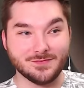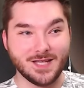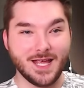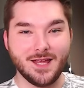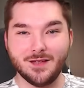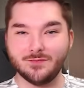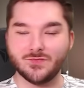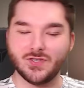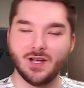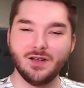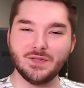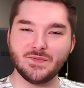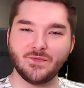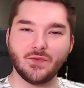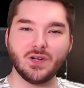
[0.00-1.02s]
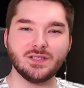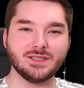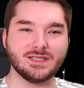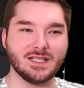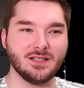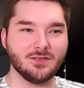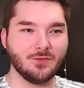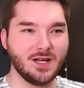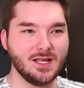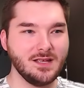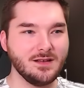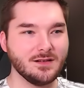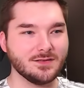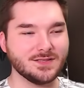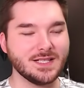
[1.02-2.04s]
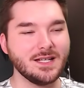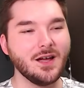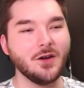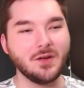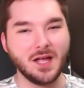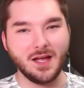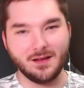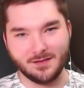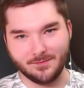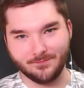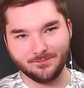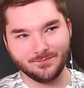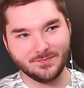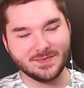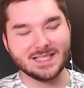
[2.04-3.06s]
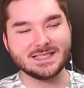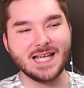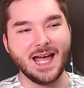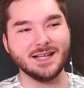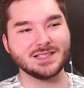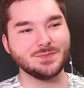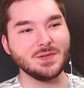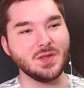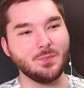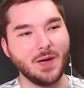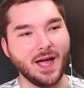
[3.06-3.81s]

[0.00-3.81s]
Damn, John's front and center right here. See, okay. This has to be the